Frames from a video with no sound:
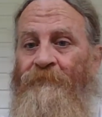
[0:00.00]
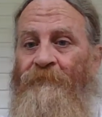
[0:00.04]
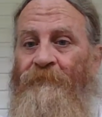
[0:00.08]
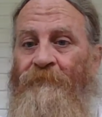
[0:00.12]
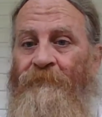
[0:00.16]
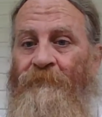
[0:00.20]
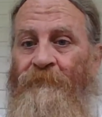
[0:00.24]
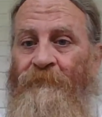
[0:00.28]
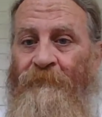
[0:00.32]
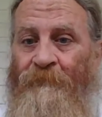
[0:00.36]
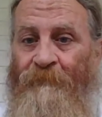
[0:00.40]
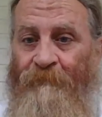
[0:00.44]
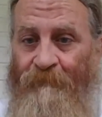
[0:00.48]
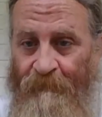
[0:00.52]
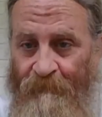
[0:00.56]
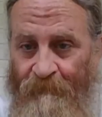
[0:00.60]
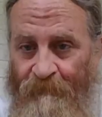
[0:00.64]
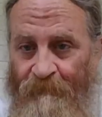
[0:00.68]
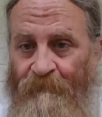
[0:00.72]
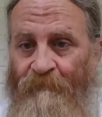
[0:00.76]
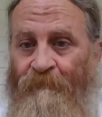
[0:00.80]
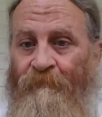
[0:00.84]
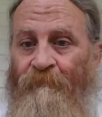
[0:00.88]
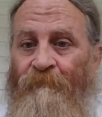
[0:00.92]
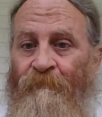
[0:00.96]

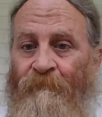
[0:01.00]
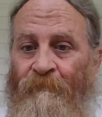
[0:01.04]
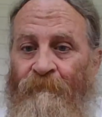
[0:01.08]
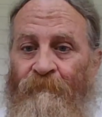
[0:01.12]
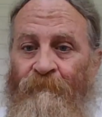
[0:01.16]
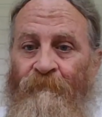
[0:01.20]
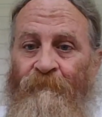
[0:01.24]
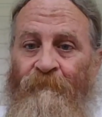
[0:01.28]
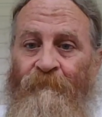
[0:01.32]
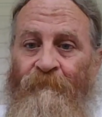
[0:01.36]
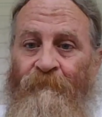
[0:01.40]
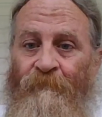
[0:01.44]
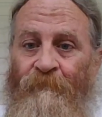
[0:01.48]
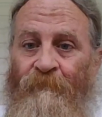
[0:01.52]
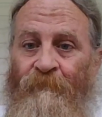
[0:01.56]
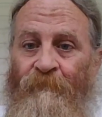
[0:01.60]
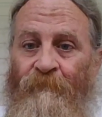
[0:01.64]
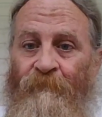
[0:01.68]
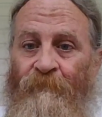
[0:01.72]
Nothing is said.